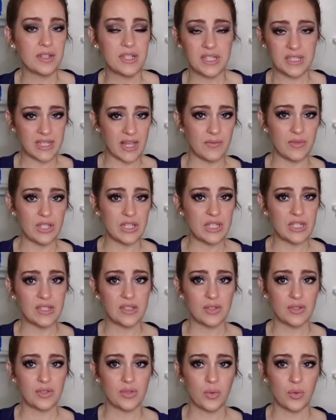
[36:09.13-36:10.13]

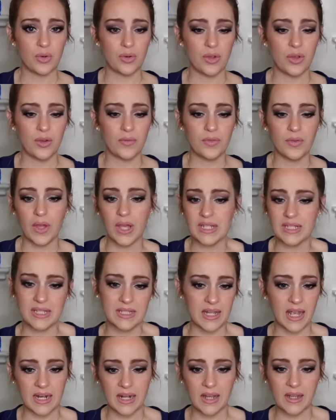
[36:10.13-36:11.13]
70s sort of
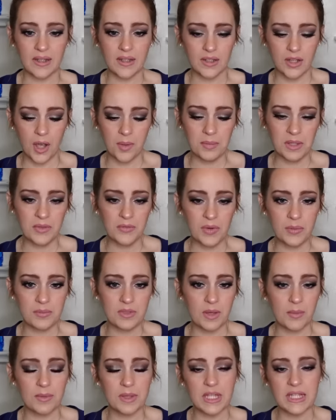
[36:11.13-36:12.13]
aesthetic coming from
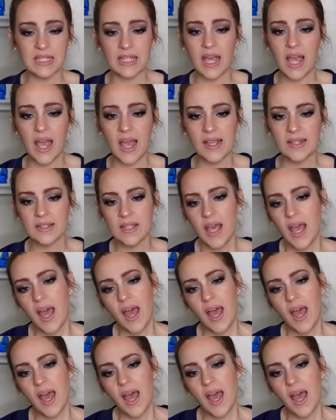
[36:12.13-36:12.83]
some of these guys.